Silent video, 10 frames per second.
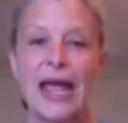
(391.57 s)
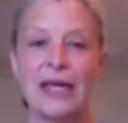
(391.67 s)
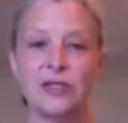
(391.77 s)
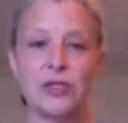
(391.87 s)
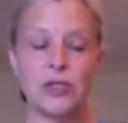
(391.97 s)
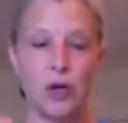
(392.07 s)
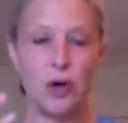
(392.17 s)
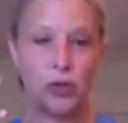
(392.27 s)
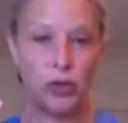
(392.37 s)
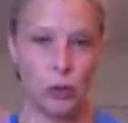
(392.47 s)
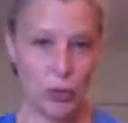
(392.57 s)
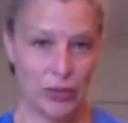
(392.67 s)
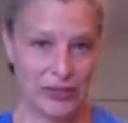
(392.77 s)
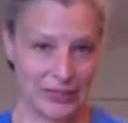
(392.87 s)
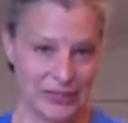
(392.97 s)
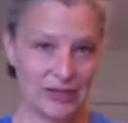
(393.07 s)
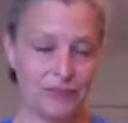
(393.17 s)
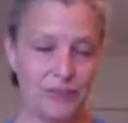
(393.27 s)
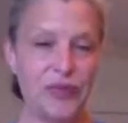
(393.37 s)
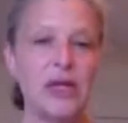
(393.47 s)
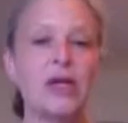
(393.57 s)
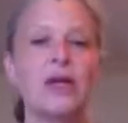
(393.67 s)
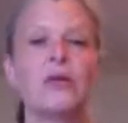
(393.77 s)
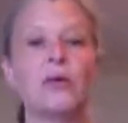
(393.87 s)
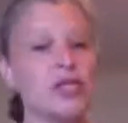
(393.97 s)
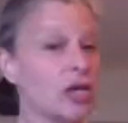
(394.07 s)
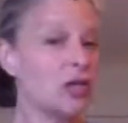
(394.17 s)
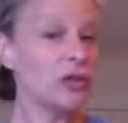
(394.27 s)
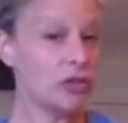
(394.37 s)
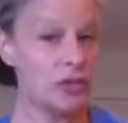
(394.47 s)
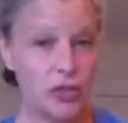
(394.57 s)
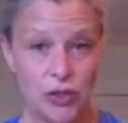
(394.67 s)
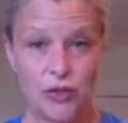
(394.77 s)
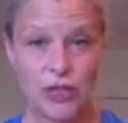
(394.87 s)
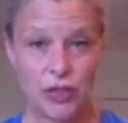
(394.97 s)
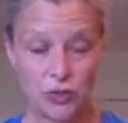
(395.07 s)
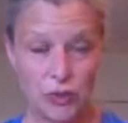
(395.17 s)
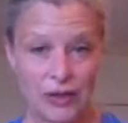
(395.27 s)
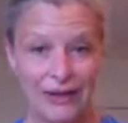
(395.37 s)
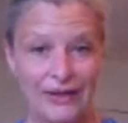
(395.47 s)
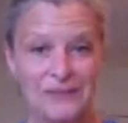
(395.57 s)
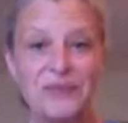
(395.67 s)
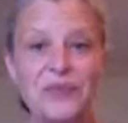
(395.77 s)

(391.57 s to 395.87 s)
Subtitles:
And so your system, which includes the shoes that you're wearing,